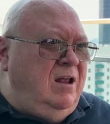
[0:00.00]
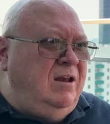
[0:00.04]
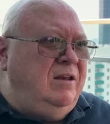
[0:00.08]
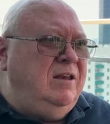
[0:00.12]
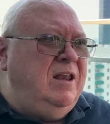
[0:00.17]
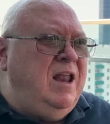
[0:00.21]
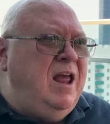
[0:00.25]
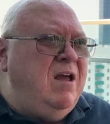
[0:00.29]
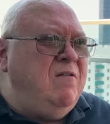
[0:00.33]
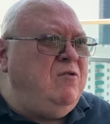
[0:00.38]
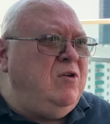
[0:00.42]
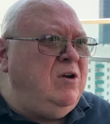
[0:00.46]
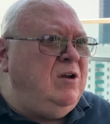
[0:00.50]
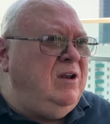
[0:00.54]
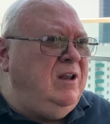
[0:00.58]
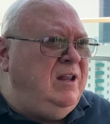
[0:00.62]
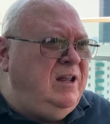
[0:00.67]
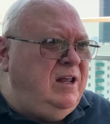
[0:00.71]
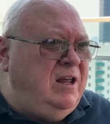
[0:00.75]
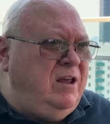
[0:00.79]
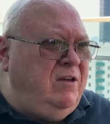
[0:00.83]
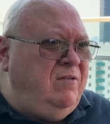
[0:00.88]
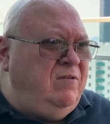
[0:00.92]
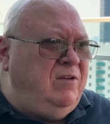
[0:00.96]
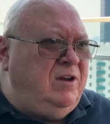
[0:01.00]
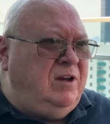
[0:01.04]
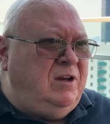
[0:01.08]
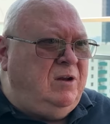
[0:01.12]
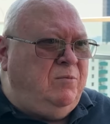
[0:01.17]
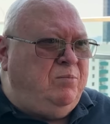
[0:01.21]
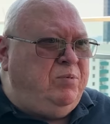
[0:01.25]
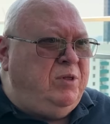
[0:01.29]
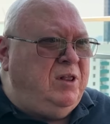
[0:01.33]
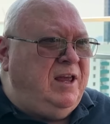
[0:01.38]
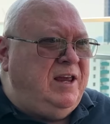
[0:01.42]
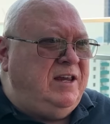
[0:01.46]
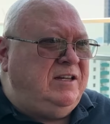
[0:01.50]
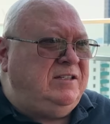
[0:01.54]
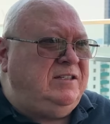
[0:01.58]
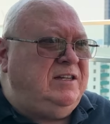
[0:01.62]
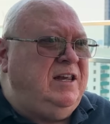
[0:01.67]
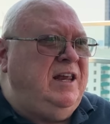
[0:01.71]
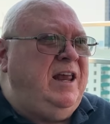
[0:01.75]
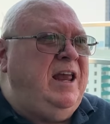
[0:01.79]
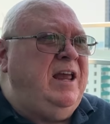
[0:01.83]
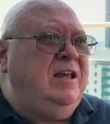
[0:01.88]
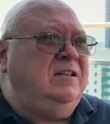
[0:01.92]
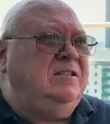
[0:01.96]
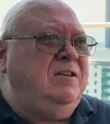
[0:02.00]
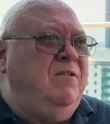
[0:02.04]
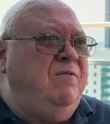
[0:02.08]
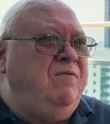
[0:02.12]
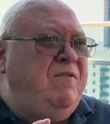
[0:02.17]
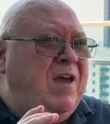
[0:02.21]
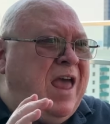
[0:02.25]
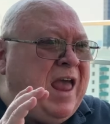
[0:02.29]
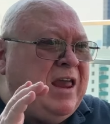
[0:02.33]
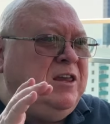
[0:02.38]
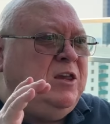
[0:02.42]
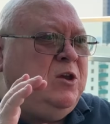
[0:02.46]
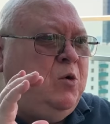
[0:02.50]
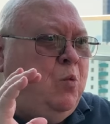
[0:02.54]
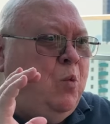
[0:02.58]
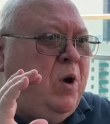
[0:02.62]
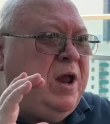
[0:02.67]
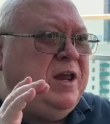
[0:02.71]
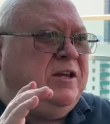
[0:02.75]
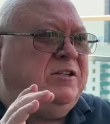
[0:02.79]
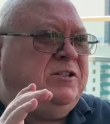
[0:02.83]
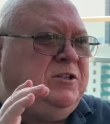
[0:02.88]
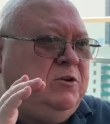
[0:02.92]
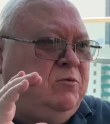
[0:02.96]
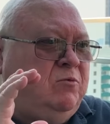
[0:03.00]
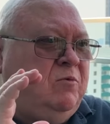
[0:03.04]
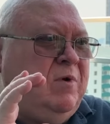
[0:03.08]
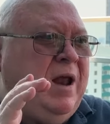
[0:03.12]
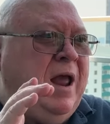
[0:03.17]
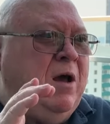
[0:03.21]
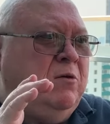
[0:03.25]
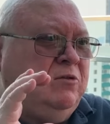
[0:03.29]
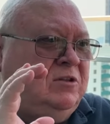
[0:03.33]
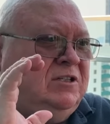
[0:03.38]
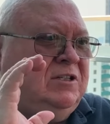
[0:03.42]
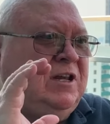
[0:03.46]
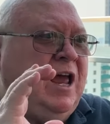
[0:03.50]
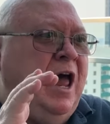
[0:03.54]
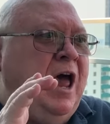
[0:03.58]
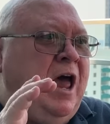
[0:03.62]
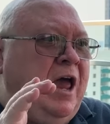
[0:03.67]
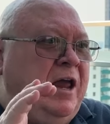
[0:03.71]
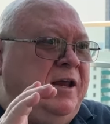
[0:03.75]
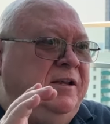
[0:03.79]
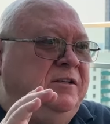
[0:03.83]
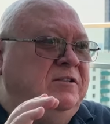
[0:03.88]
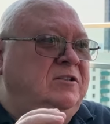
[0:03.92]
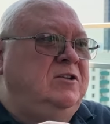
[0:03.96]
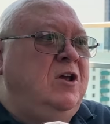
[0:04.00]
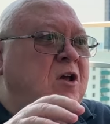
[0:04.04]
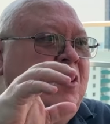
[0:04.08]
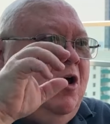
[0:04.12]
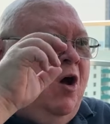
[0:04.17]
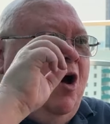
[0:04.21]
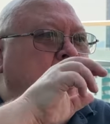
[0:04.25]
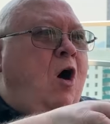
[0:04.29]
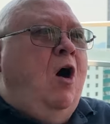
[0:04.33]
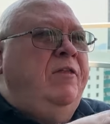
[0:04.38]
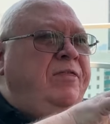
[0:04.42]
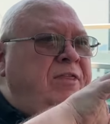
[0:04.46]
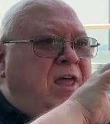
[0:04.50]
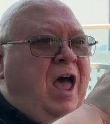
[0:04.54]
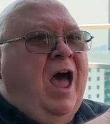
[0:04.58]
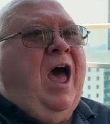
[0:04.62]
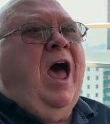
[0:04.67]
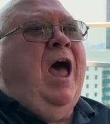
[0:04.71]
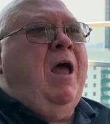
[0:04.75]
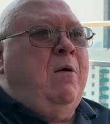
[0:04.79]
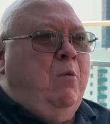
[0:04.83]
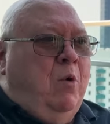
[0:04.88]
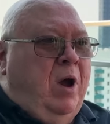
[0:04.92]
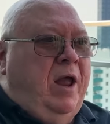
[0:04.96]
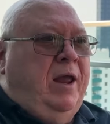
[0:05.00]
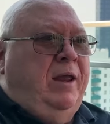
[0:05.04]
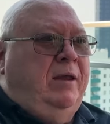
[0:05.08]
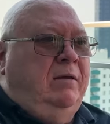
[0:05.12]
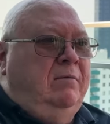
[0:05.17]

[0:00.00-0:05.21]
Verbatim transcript: never live in a place that has evacuation route signs on the highway.